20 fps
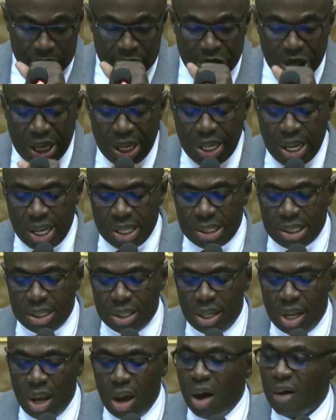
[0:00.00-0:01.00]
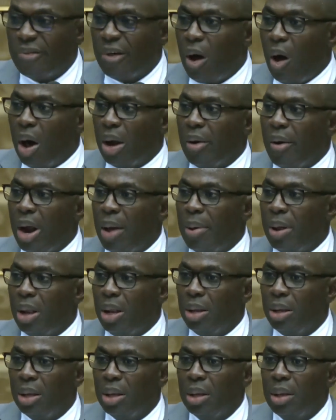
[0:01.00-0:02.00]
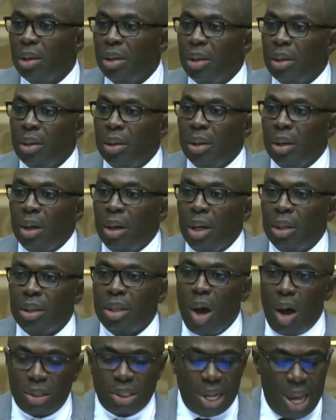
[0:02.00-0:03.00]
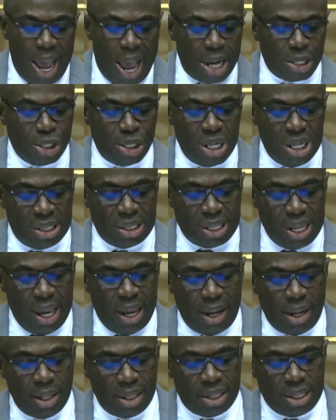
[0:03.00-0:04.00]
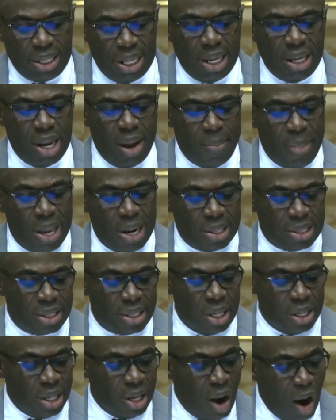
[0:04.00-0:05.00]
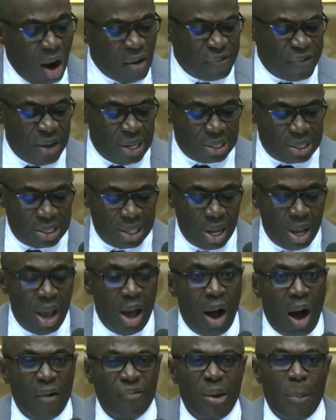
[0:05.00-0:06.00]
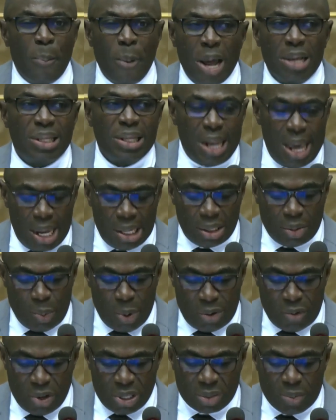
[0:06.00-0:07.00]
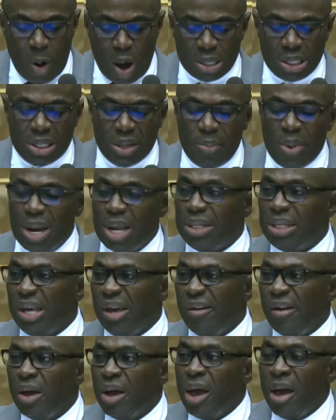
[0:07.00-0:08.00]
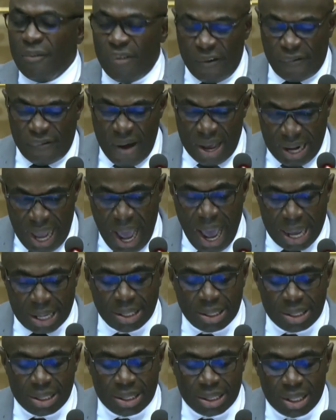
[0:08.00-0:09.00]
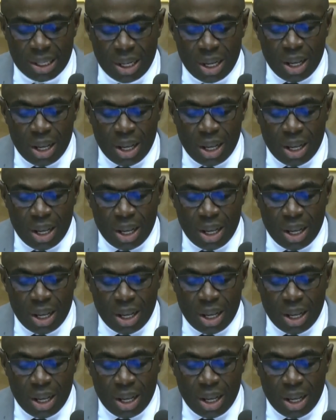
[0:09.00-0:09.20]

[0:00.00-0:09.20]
genius of the Honorable Dr. Ashley Singh, Senior Minister in the Office of the President with responsibility for finance,